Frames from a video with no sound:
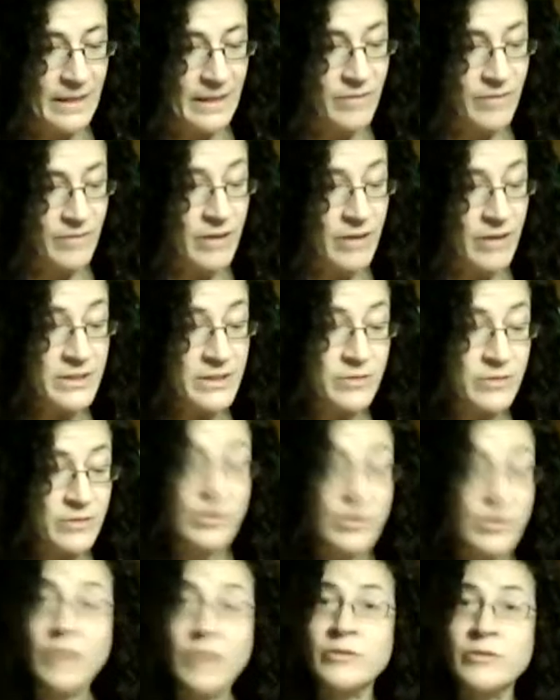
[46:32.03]
Very soon
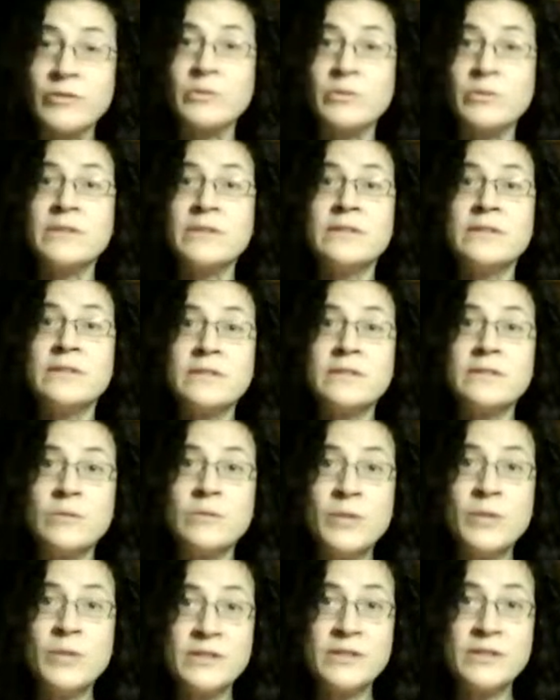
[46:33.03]
afterwards,
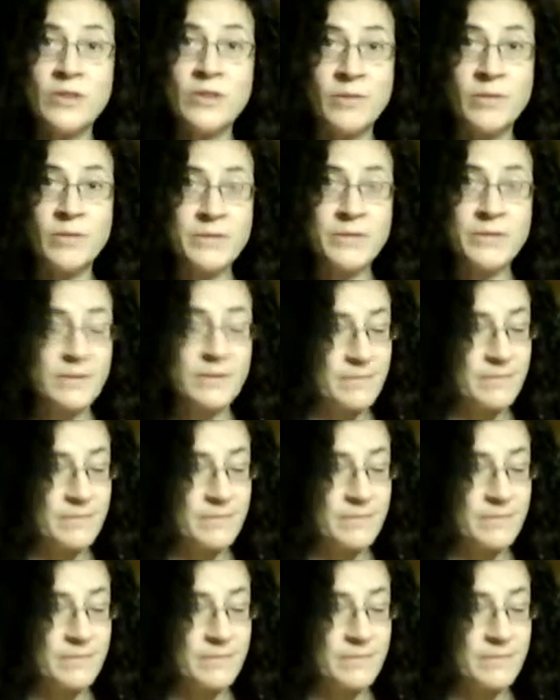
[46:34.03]
we stopped.